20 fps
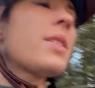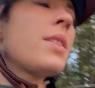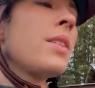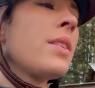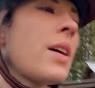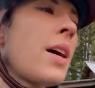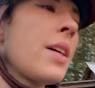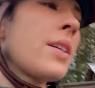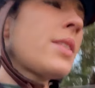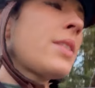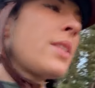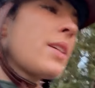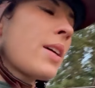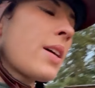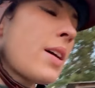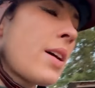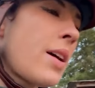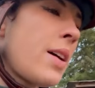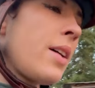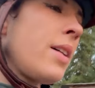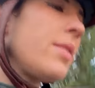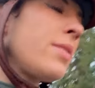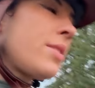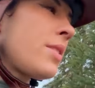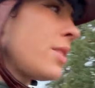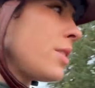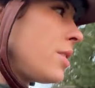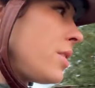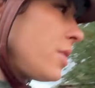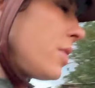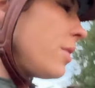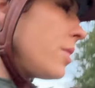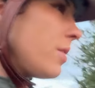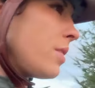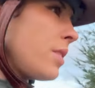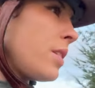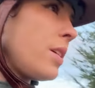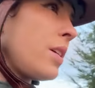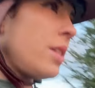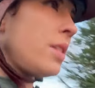the last thing I have to
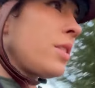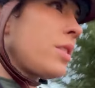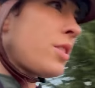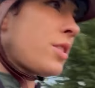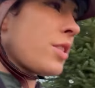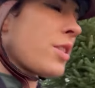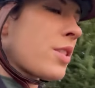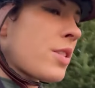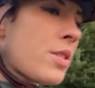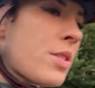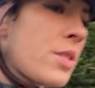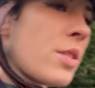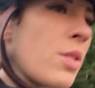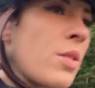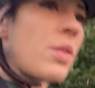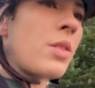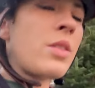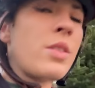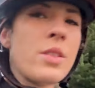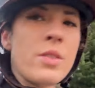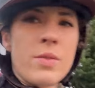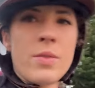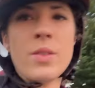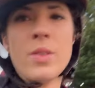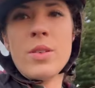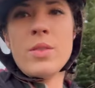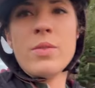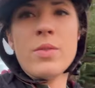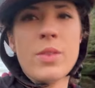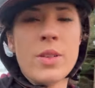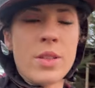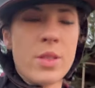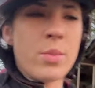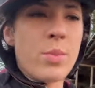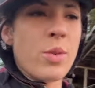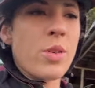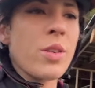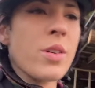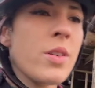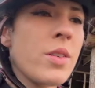do is just soak their food for
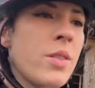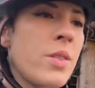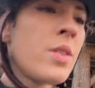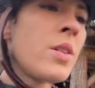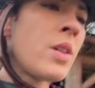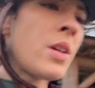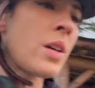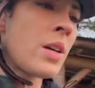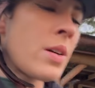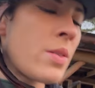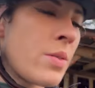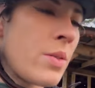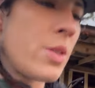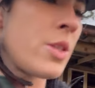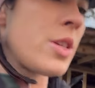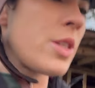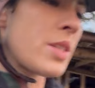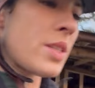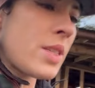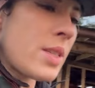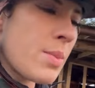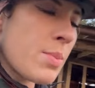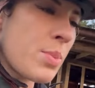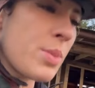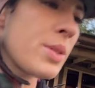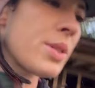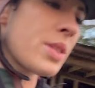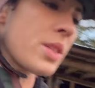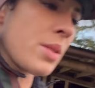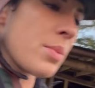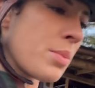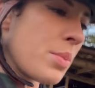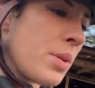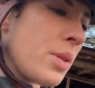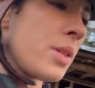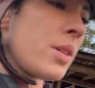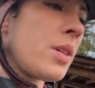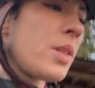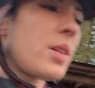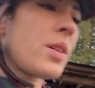tomorrow, which is simple, simple.